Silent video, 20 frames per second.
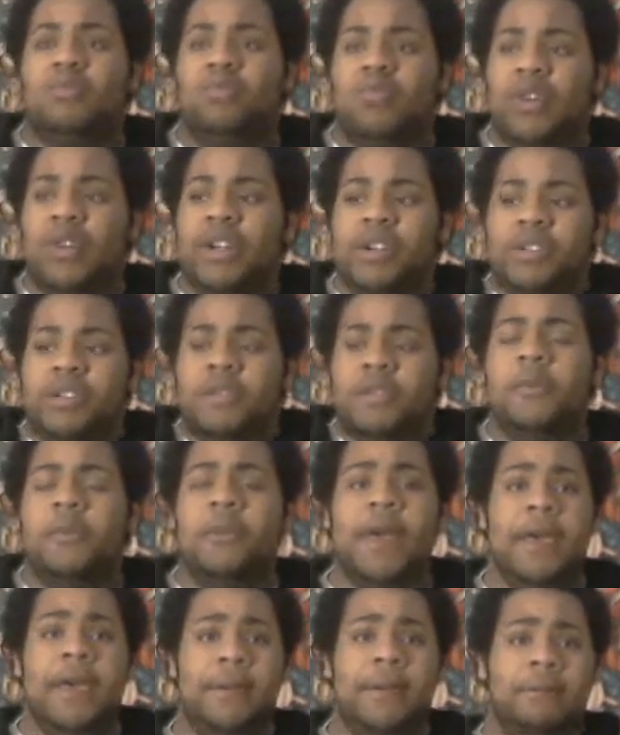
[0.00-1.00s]
wearing
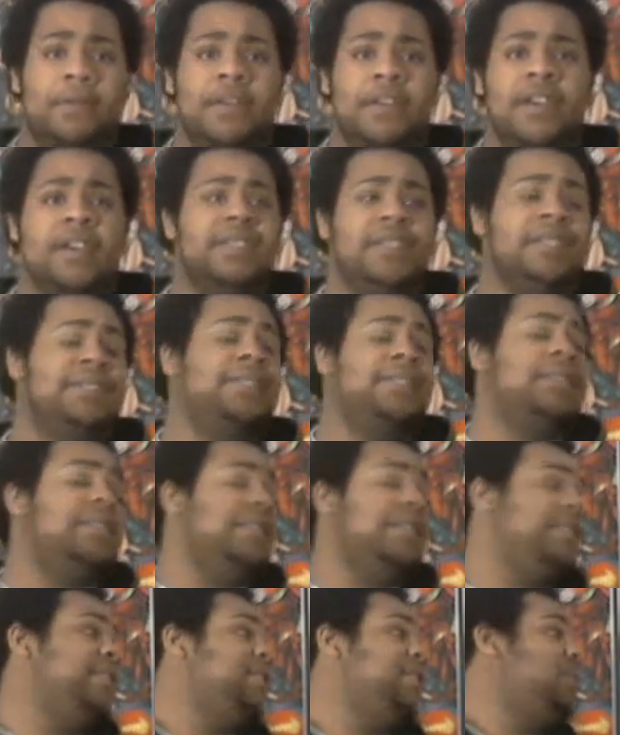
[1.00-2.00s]
Superman because
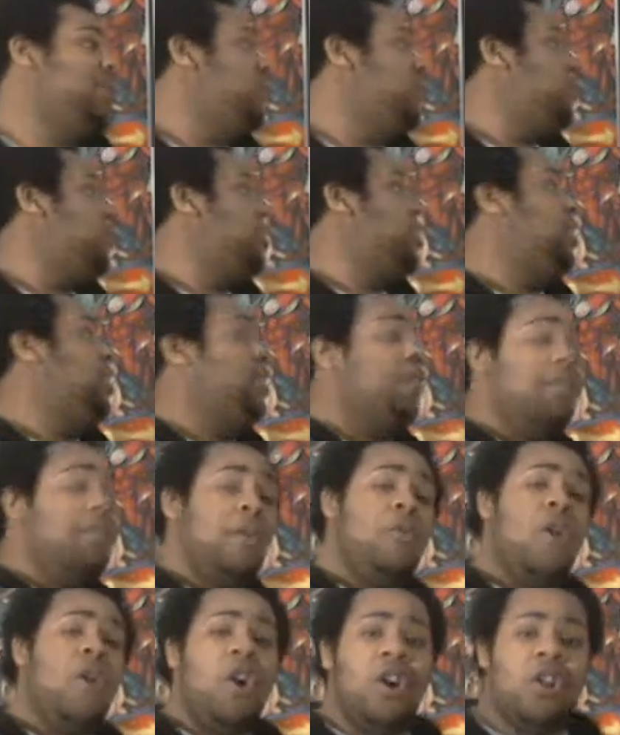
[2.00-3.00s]
it's the new shit. Look at my
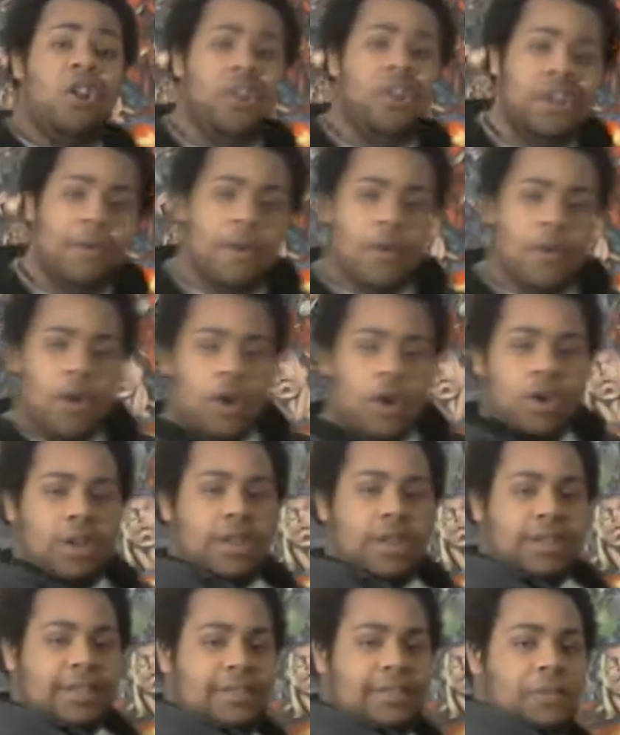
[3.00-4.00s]
wall. Look at my wall.
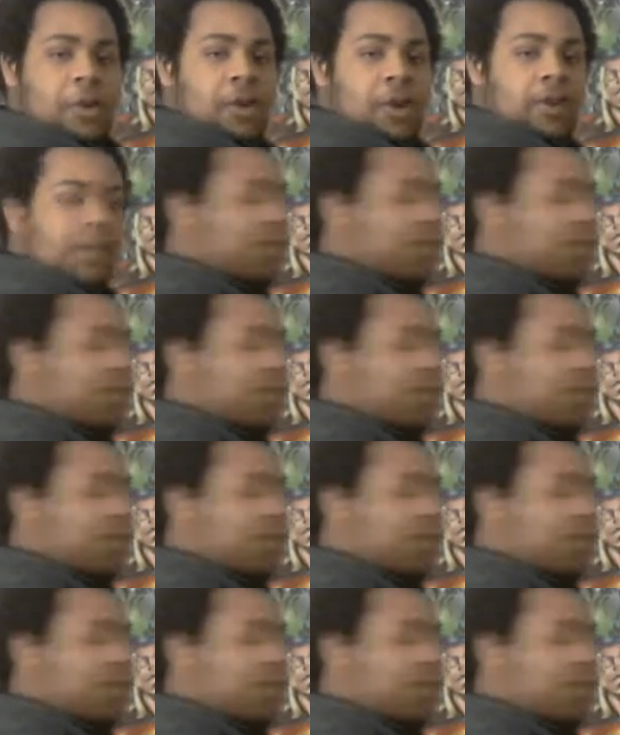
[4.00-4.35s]
This wall.